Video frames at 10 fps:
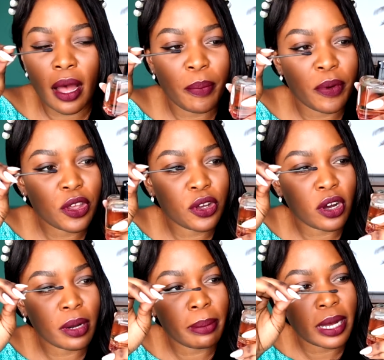Bring your
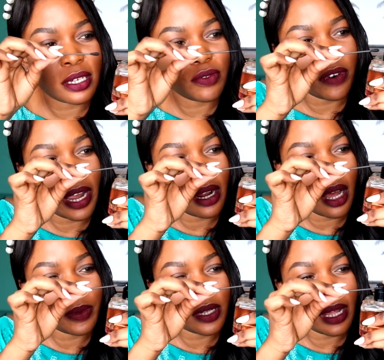cotton bud right
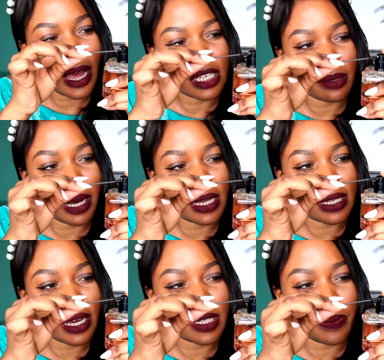up to the
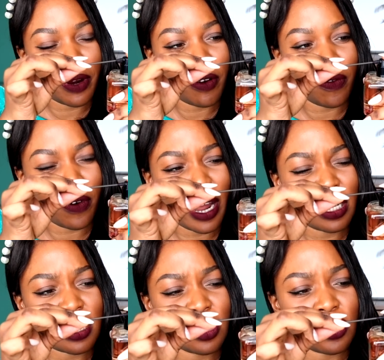atomizer and spray
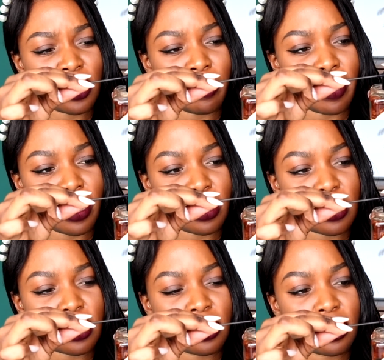right into the bud,
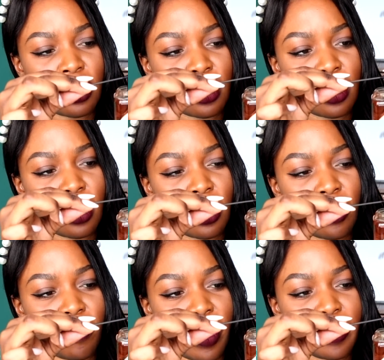
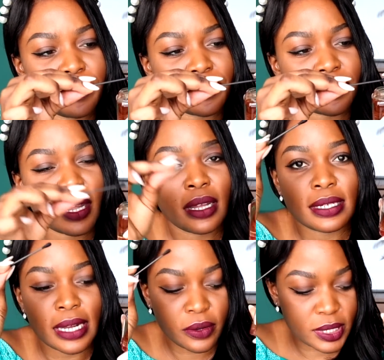right?
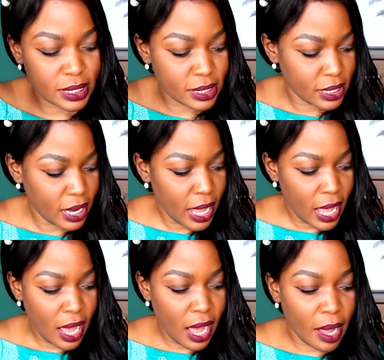Douse it.
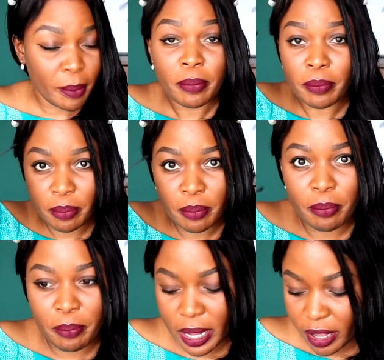
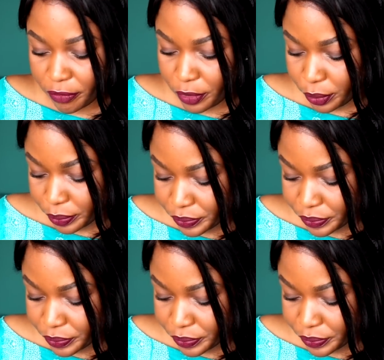Make a few.